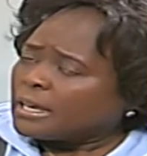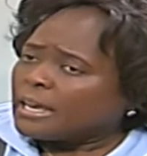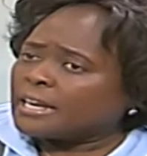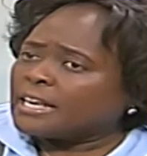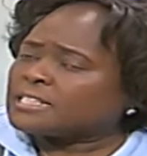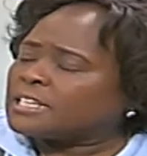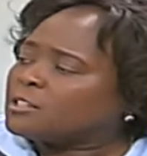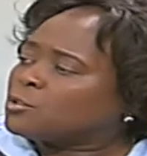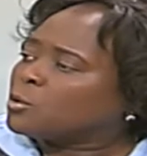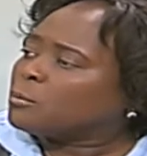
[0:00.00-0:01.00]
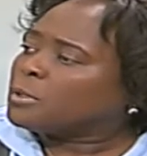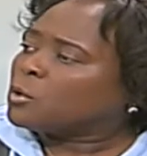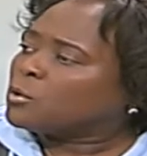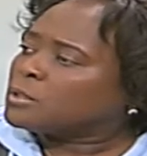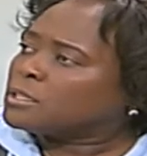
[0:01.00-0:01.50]
And I say so
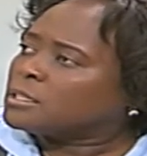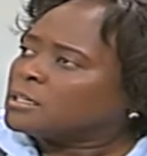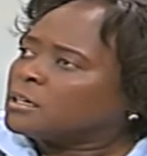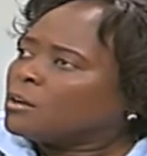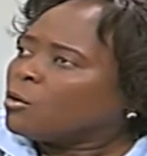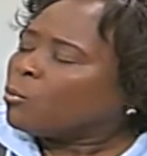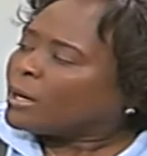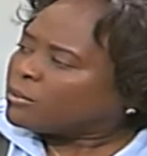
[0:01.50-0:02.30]
because one